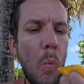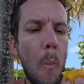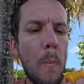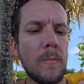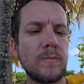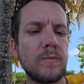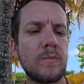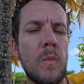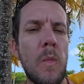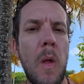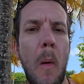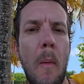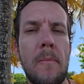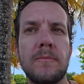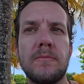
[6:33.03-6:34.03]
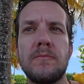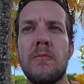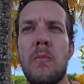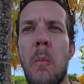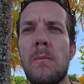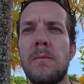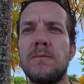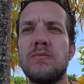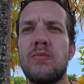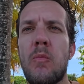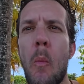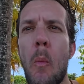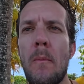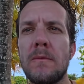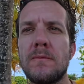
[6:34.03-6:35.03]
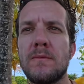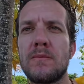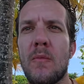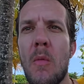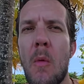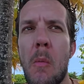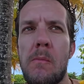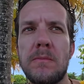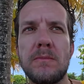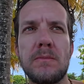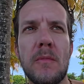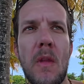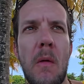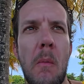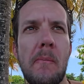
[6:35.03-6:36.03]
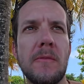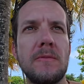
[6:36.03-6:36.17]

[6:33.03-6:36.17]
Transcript: it's just the oil that they fried.